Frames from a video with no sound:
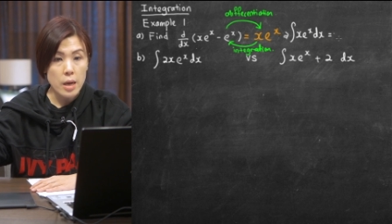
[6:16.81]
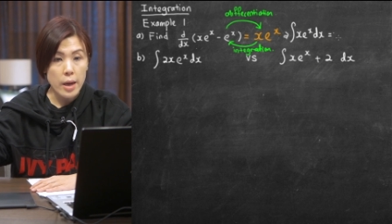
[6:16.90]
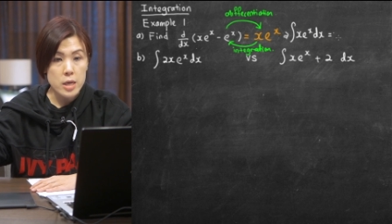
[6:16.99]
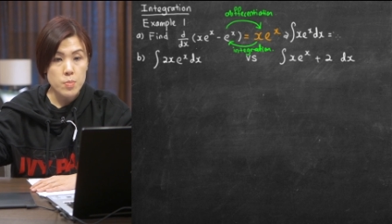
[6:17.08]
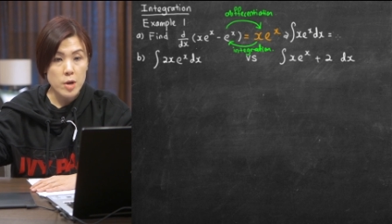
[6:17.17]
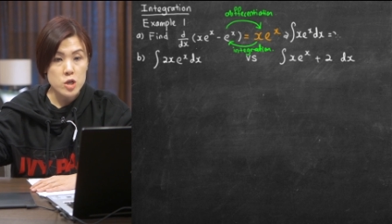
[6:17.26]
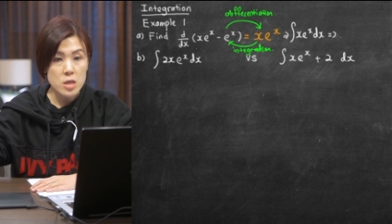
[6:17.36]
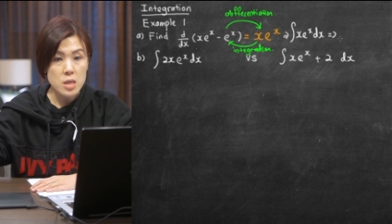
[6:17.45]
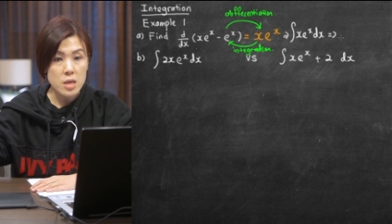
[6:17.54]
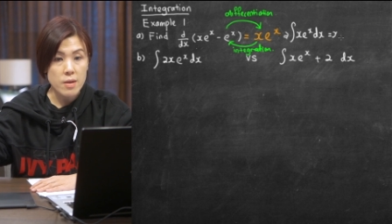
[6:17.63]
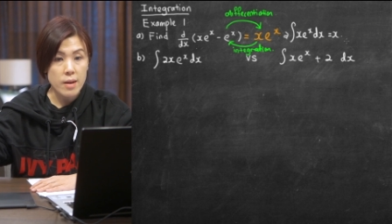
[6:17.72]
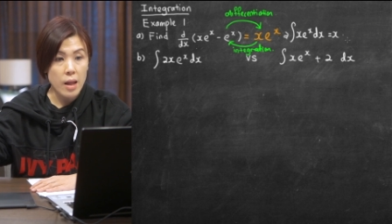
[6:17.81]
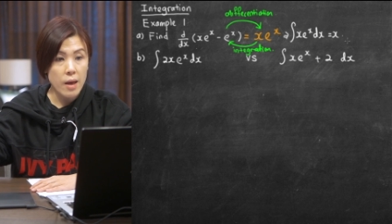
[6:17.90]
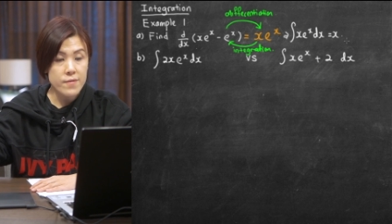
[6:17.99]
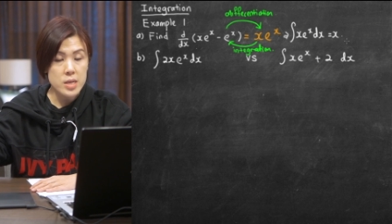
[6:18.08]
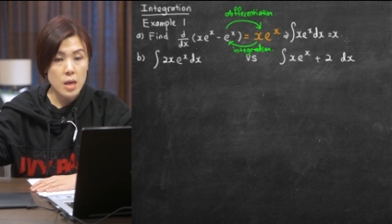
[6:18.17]
expressions at the
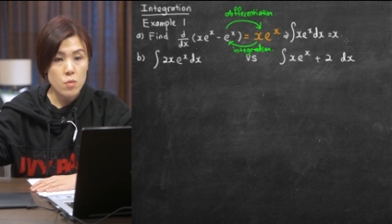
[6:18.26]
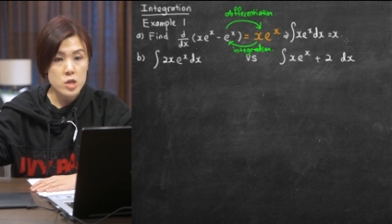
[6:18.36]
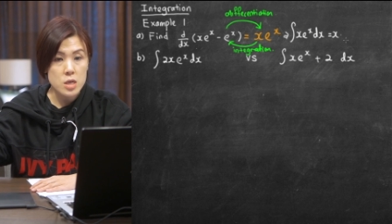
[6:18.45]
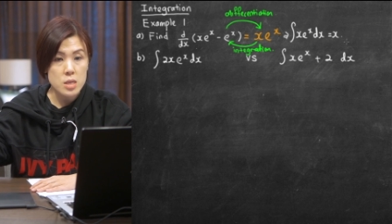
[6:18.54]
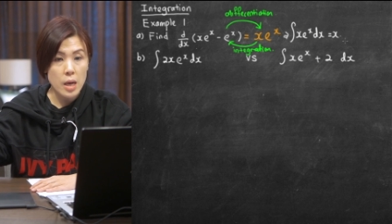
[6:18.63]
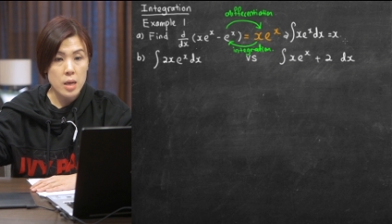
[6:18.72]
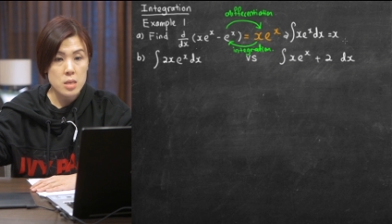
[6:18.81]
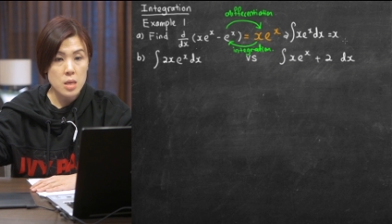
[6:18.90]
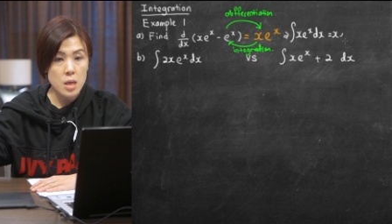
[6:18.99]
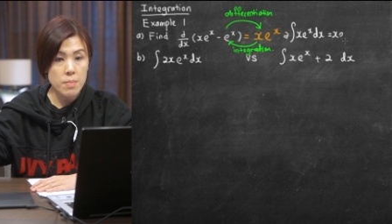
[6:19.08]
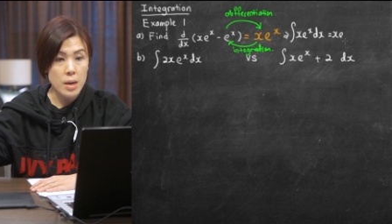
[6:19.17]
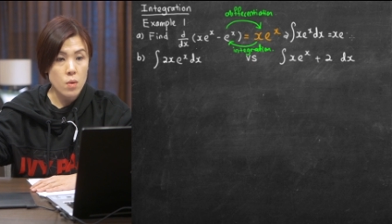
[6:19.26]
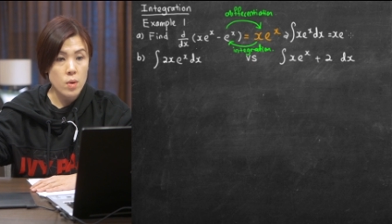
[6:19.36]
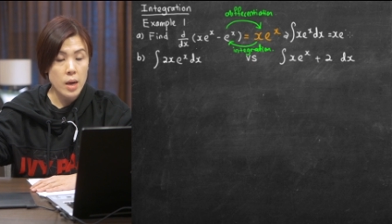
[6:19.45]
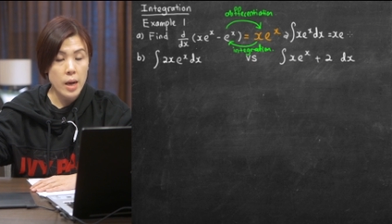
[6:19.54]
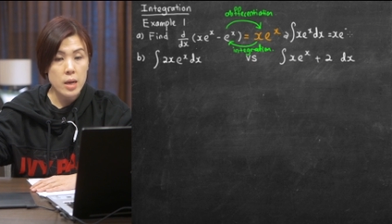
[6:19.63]
left side, which is xe
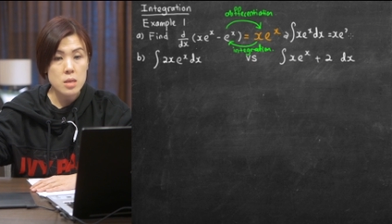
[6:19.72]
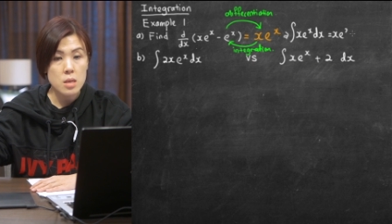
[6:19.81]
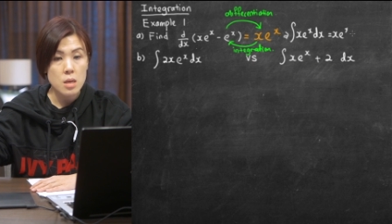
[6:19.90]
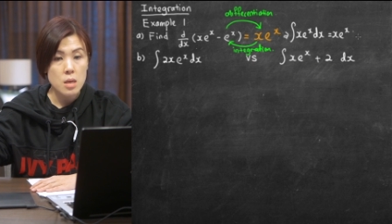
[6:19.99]
power x